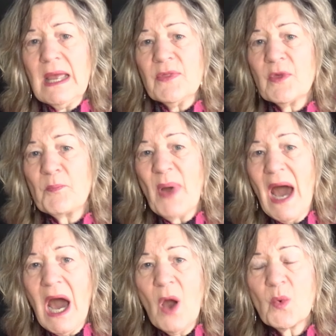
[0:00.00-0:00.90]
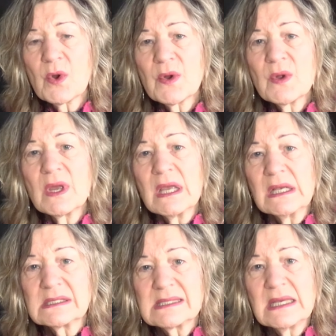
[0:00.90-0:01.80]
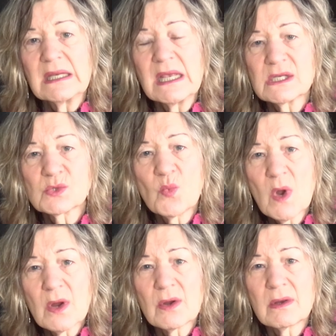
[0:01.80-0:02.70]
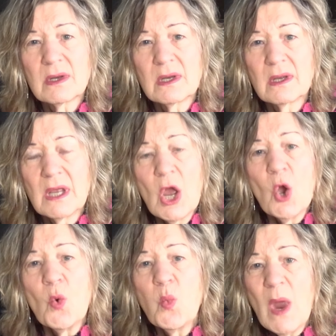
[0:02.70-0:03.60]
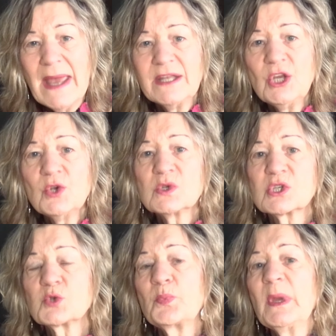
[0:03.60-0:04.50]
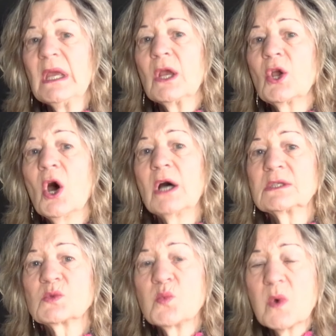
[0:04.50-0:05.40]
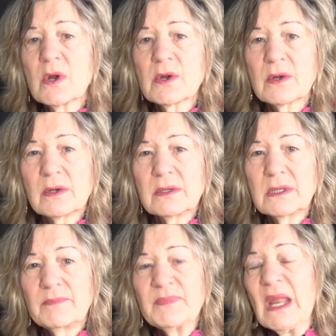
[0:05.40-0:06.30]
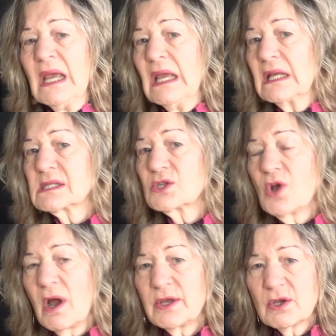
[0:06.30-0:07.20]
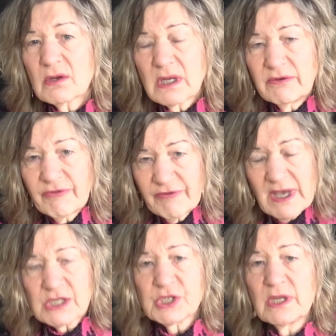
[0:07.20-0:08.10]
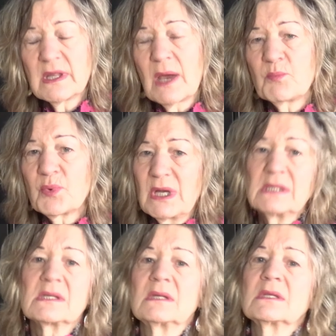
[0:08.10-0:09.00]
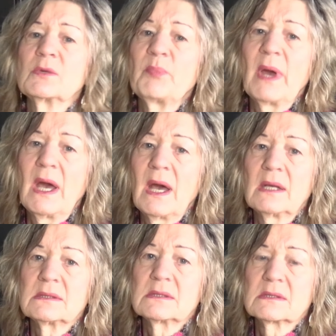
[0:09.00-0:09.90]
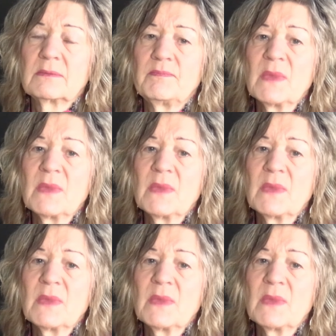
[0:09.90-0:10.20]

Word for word: The power is in his word. When you speak God's word, it's not your confession that brings it to pass.